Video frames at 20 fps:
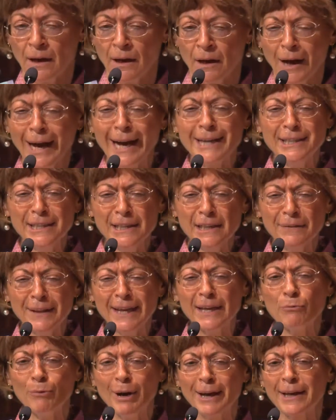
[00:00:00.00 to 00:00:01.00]
I didn't
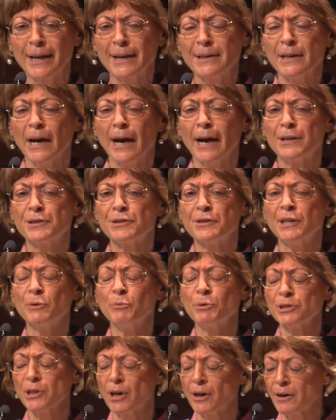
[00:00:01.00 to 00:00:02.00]
then recognise that it
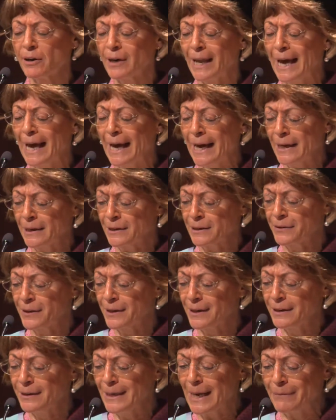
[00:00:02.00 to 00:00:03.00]
was on land that
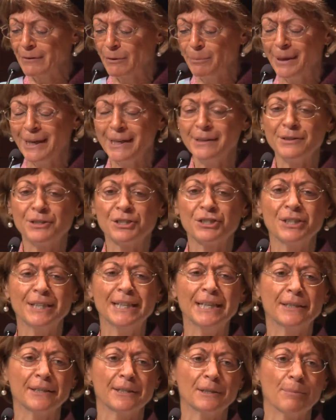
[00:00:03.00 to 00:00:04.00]
had never been
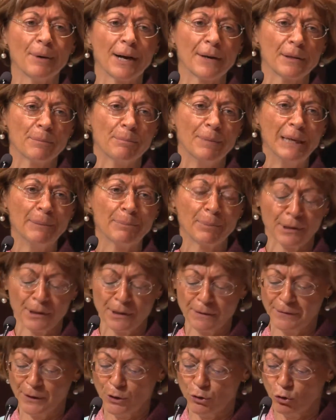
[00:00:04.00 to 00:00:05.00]
ceded by the people
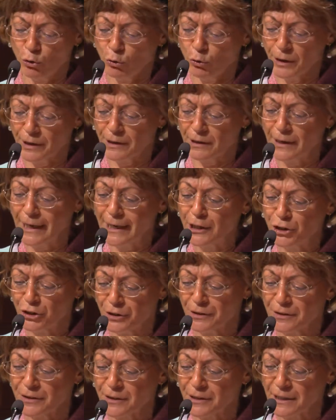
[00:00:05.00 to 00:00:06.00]
of the Kulin
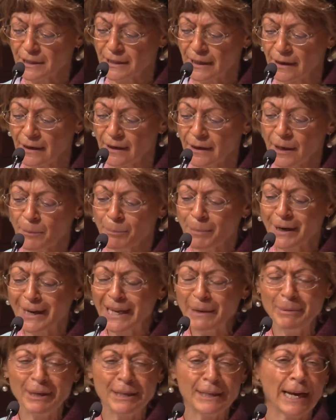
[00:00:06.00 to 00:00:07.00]
nations. But
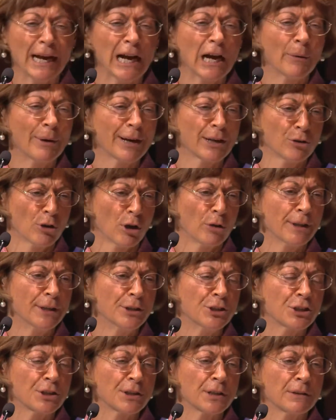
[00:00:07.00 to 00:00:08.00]
let me now
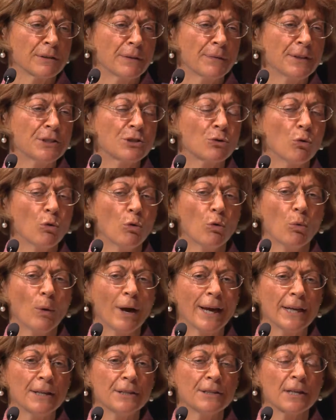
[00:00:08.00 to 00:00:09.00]
acknowledge that this
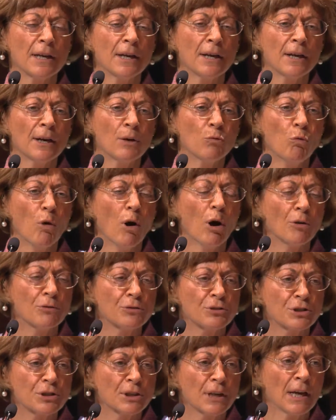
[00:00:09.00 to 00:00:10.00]
always
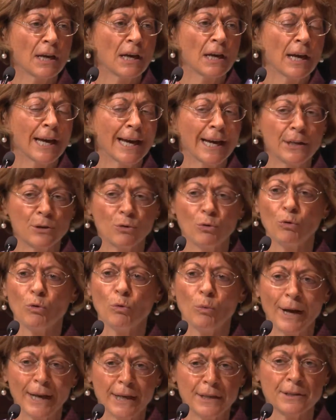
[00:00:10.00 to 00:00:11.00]
was and
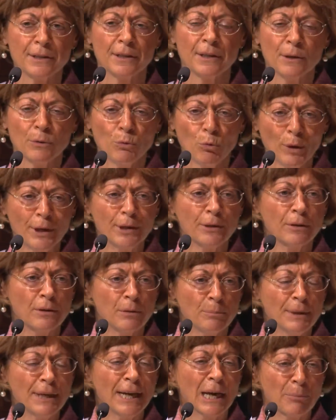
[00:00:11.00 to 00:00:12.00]
always will
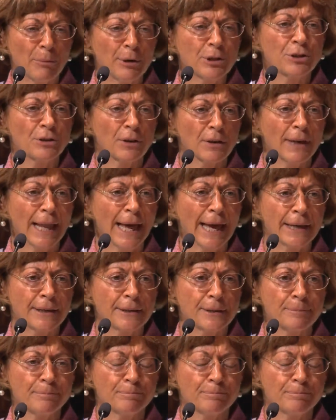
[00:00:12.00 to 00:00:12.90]
be Aboriginal land.